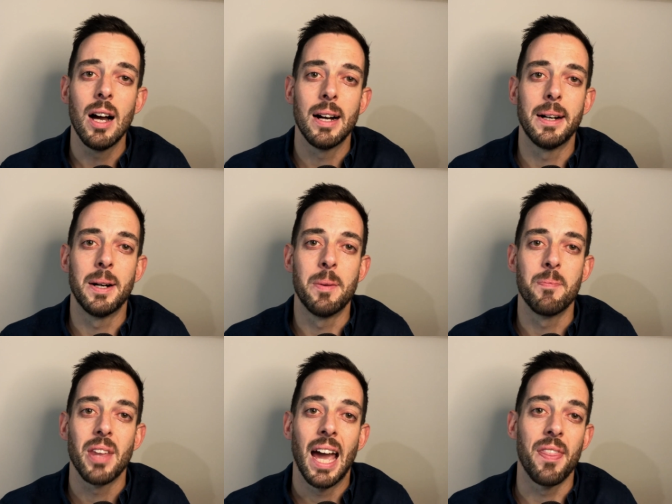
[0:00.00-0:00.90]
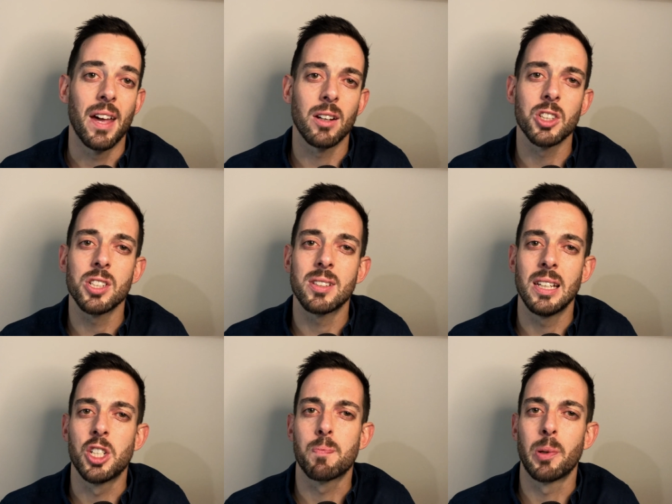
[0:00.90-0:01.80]
and that'll just
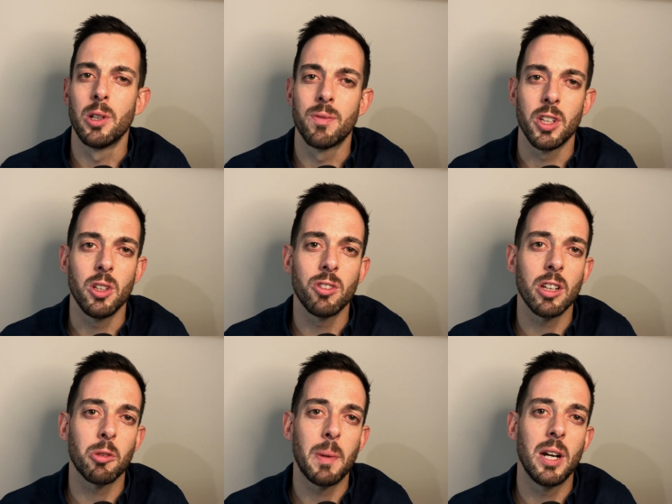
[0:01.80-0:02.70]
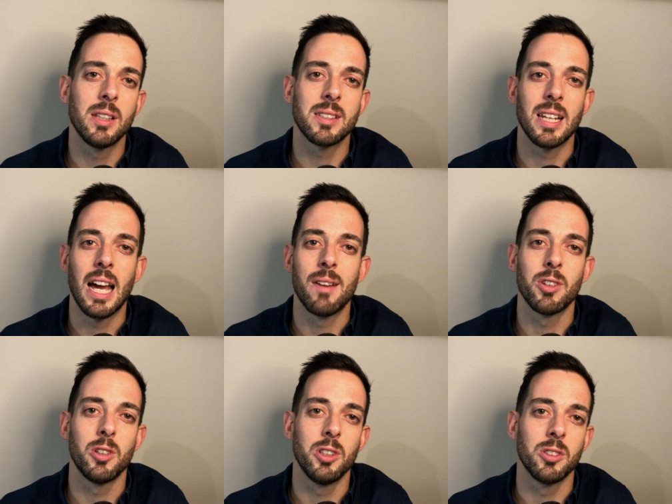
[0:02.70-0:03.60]
improve the user experience and have
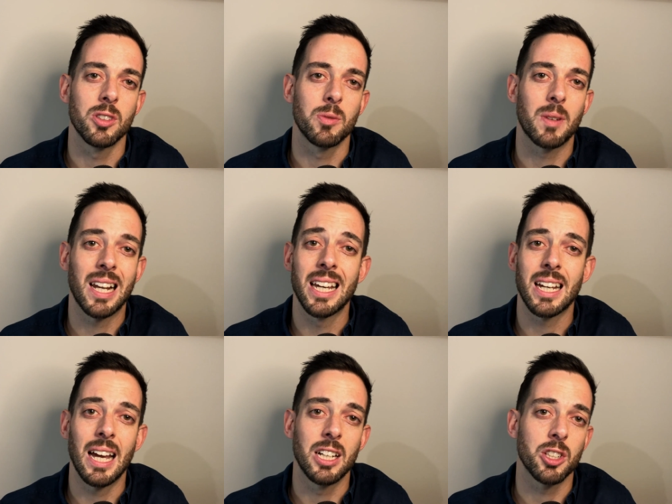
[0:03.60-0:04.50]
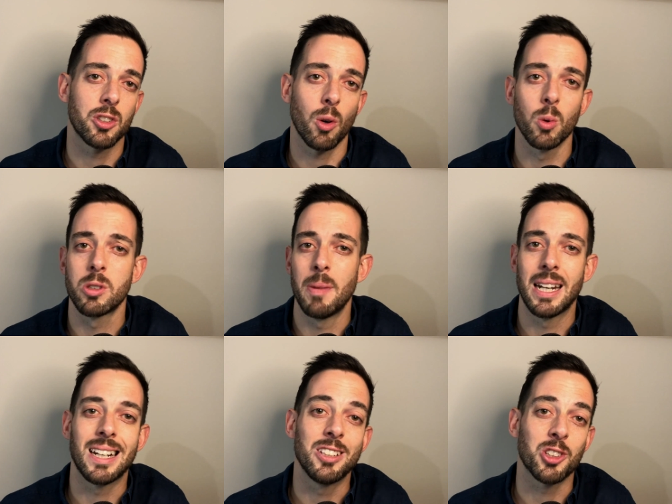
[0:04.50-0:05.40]
your users click and just
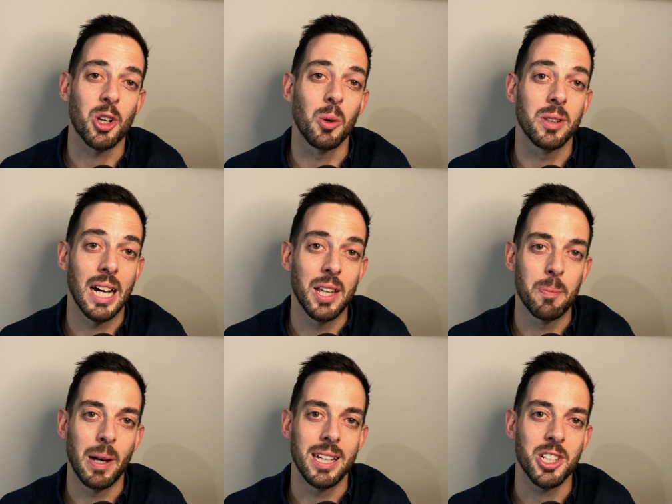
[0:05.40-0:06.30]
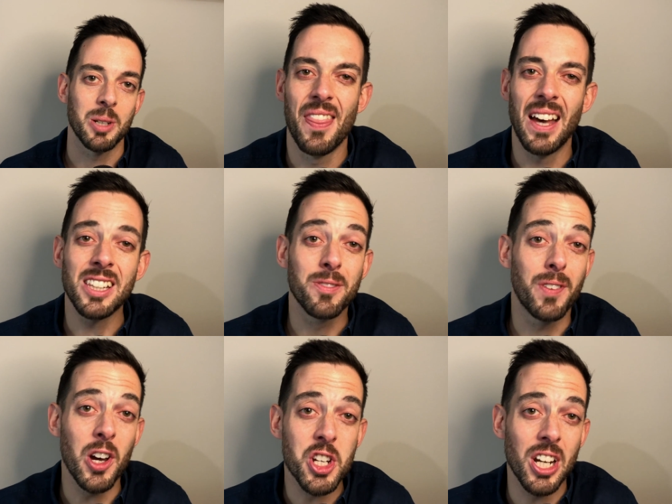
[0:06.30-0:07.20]
automatically scroll down the page. And that's
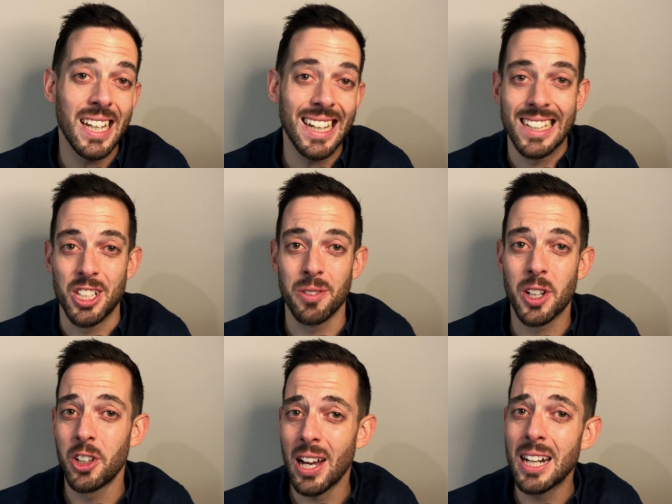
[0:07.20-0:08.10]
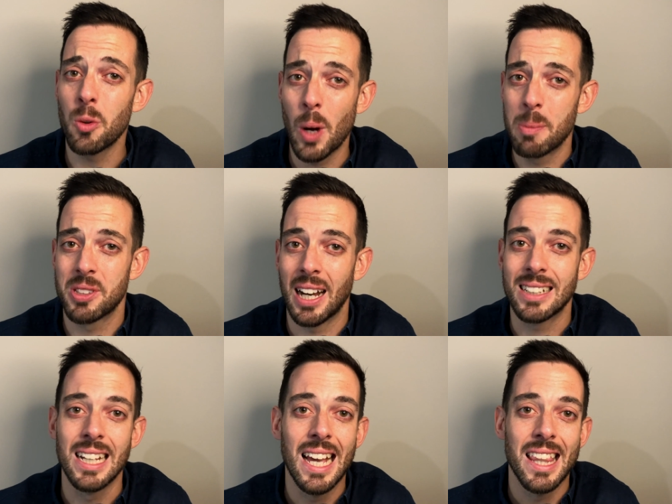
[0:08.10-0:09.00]
virtually it. You've created a
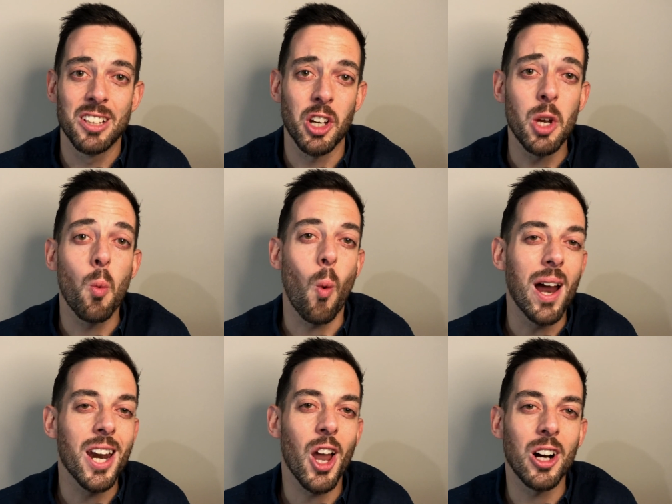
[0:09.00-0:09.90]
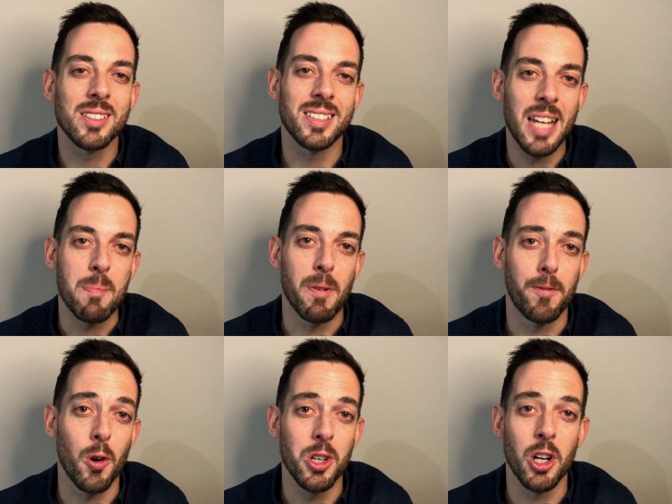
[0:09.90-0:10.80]
website. There's only one last step
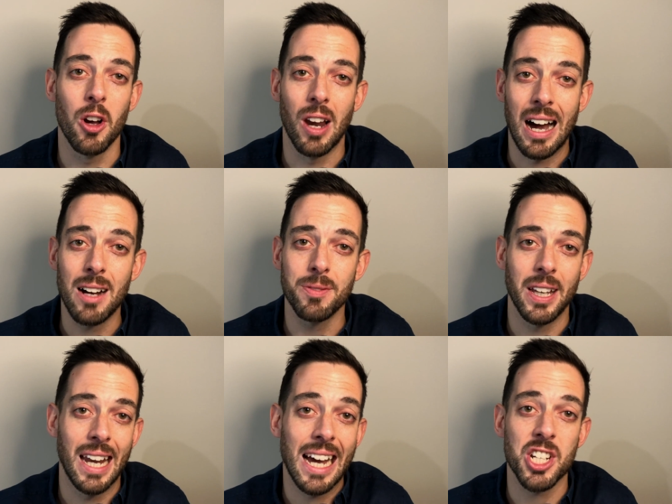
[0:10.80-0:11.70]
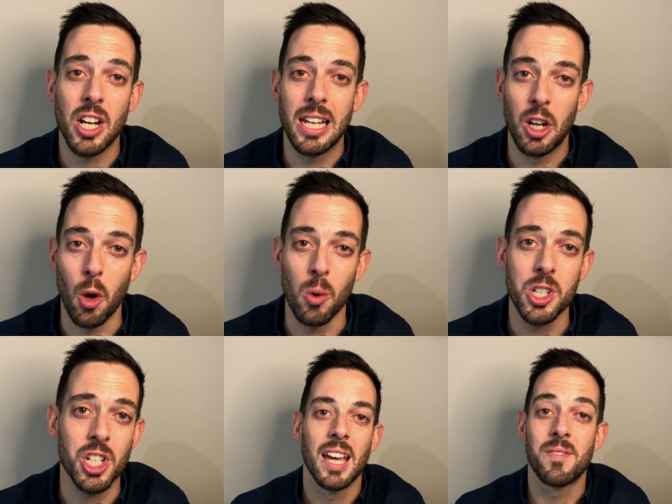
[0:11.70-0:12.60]
before you go live and actually
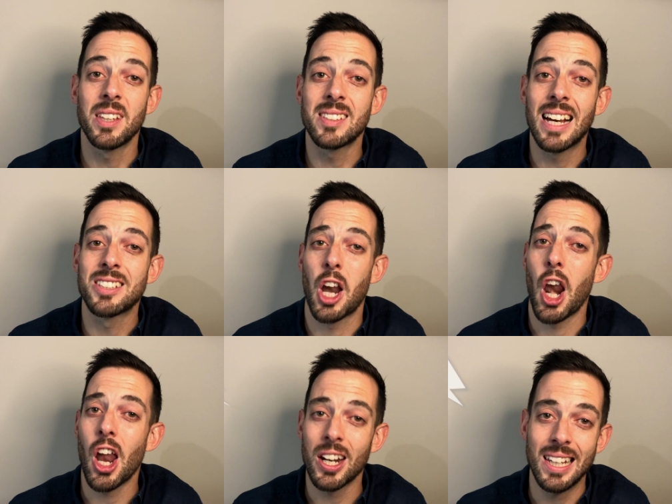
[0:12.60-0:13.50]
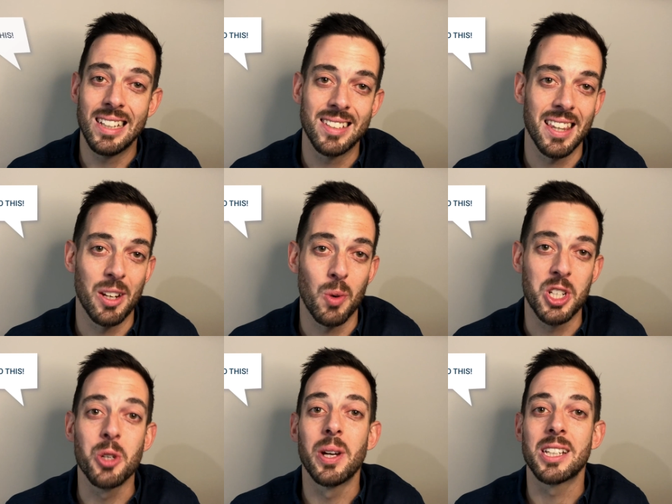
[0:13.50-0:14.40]
launch. If this sounds a lot easier than
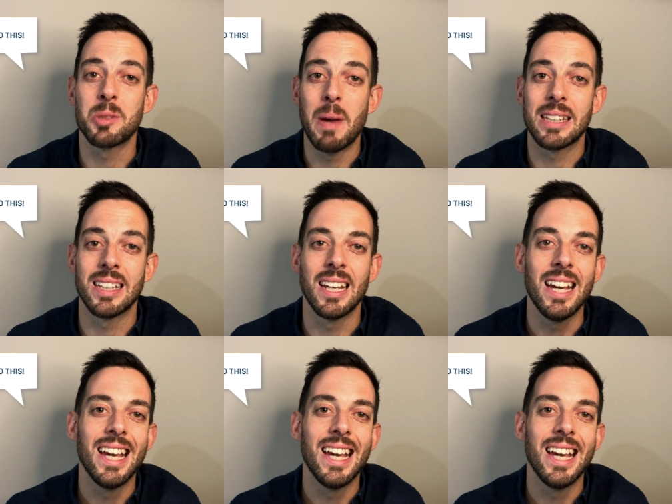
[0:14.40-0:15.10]
what you were expecting,